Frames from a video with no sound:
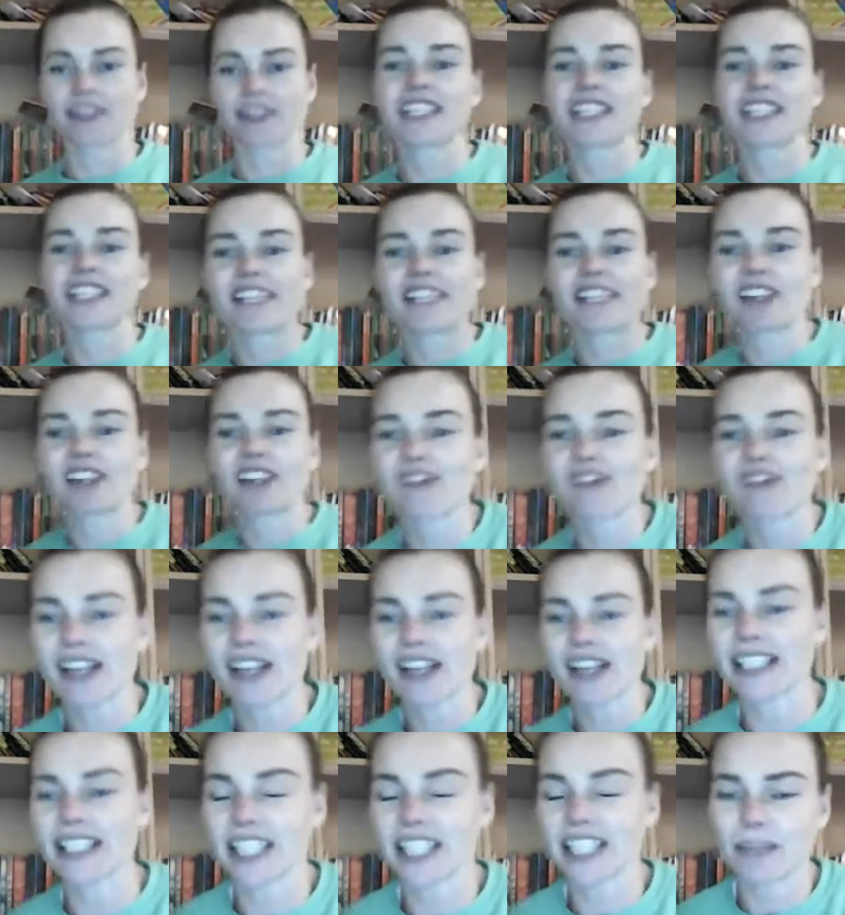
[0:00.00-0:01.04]
See if you can
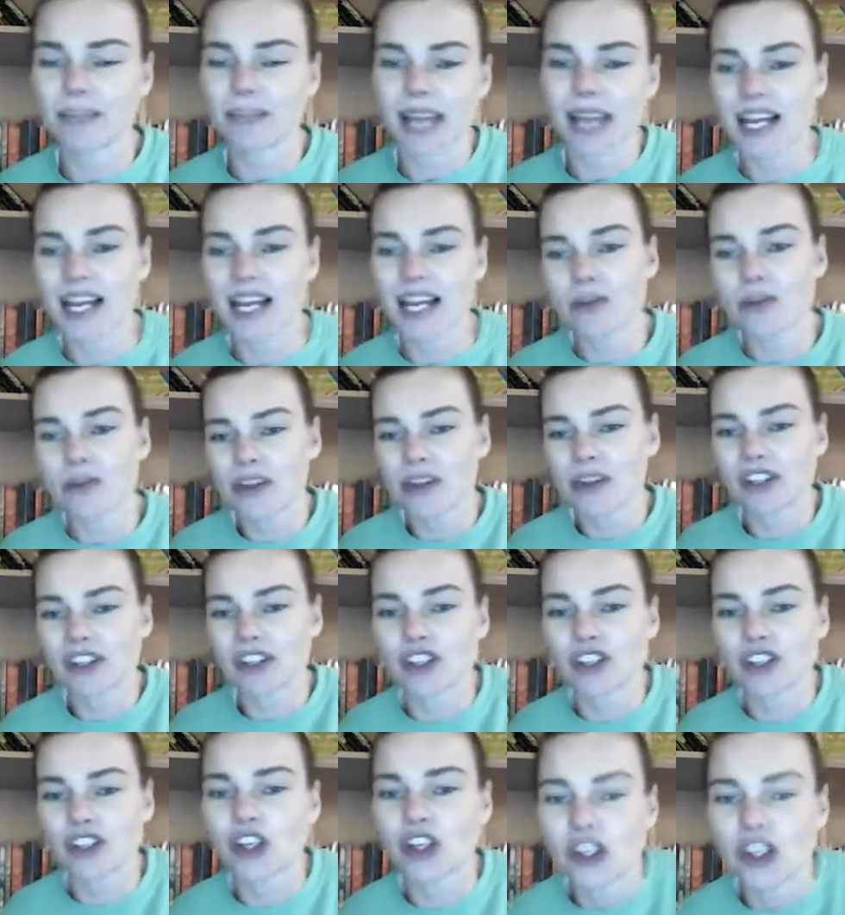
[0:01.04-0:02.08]
find something beginning with a
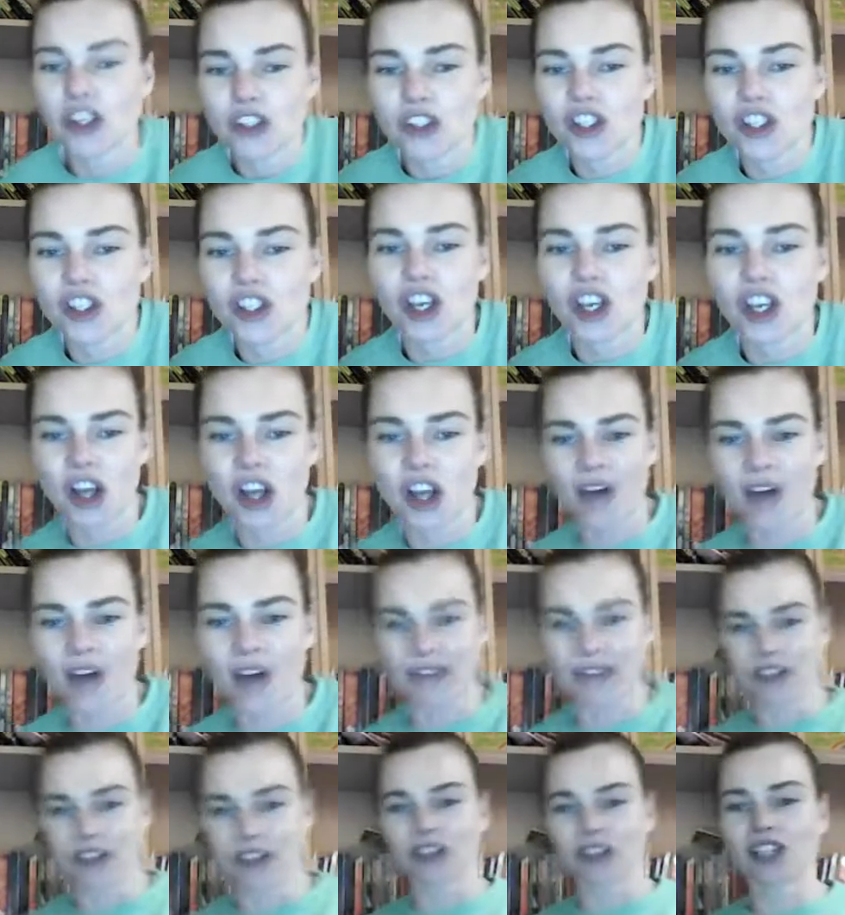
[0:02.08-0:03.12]
J, J
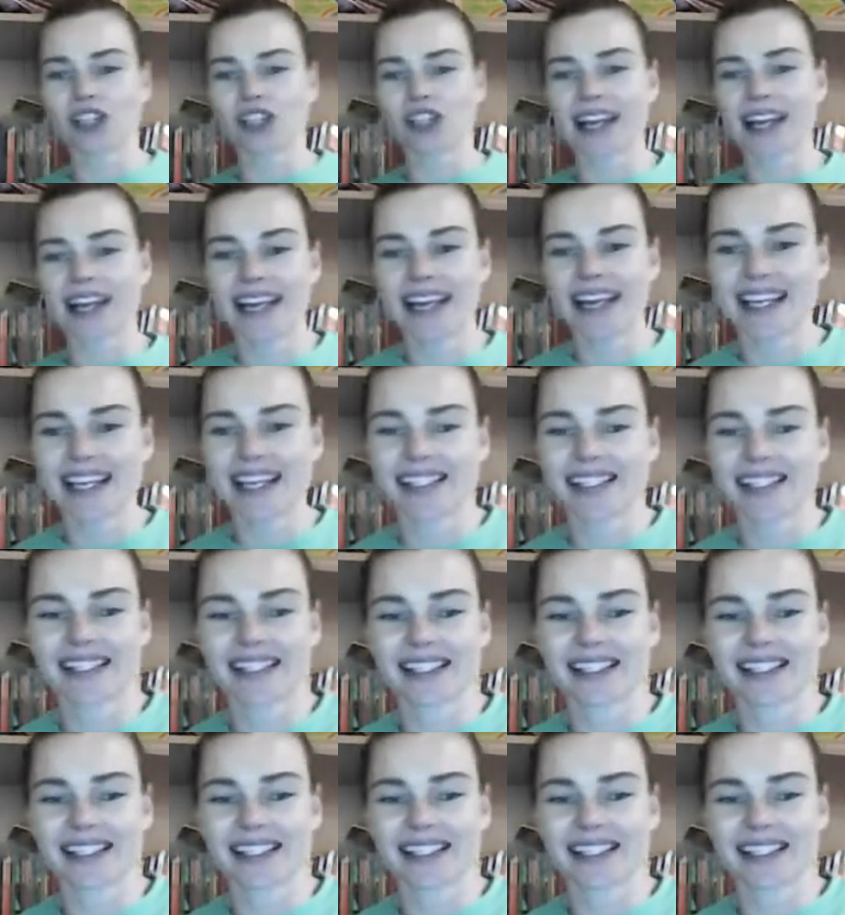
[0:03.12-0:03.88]
on your sheet.